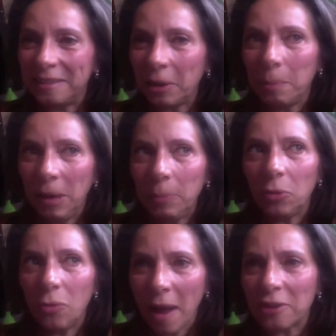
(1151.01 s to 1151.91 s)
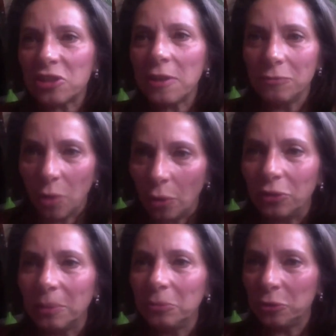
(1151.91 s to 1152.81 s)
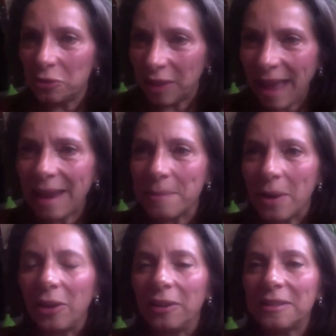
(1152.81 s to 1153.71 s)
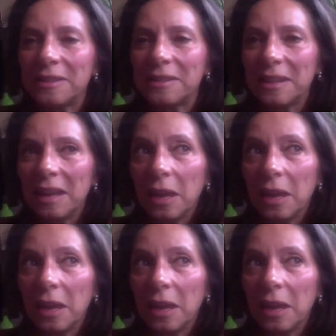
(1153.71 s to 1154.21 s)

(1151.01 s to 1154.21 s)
There are people who actually want them to stay among us.